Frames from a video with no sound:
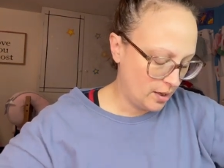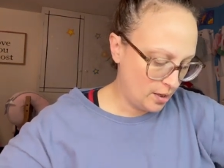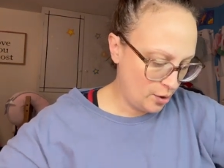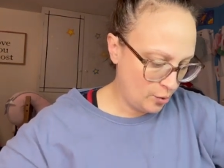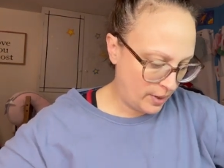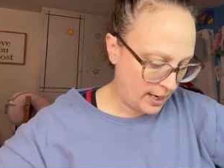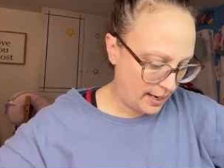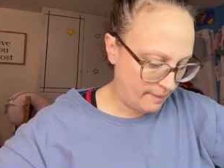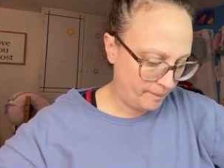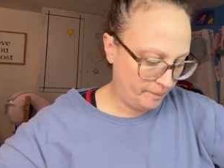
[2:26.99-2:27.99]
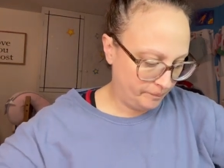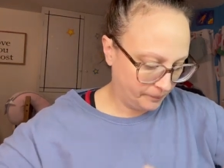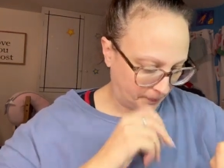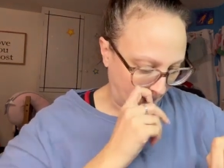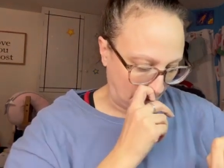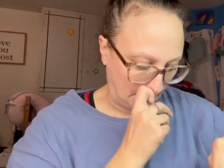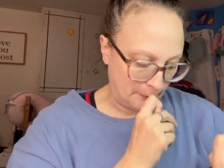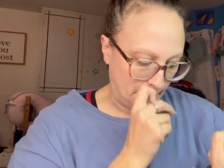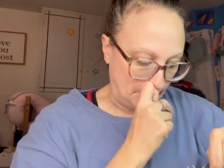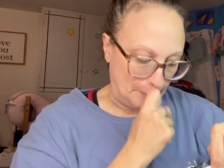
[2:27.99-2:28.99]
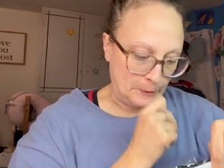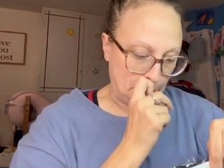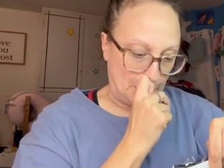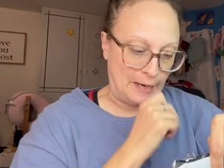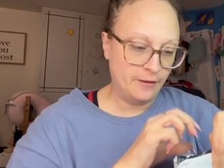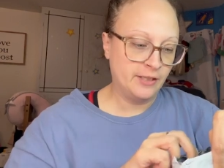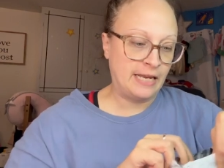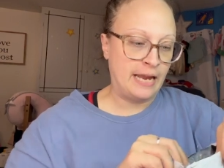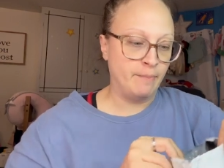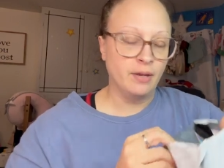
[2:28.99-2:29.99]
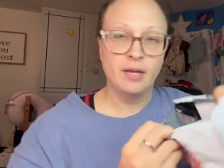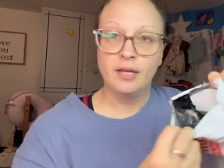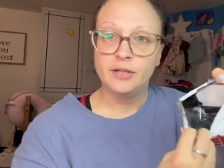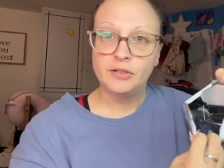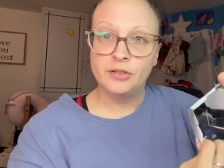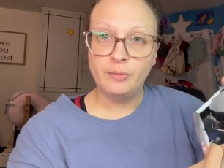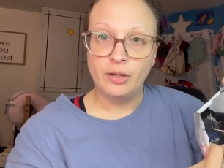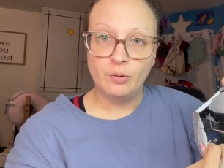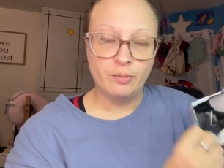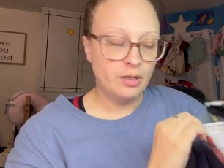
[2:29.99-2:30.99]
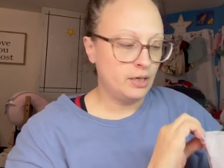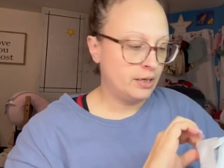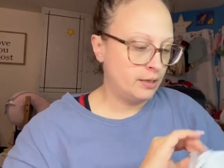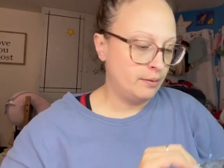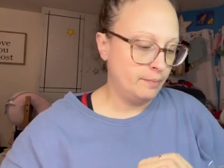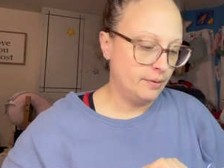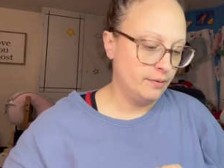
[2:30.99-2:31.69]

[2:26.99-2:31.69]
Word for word: Okay, so I wasn't sure how this came. So we open it up.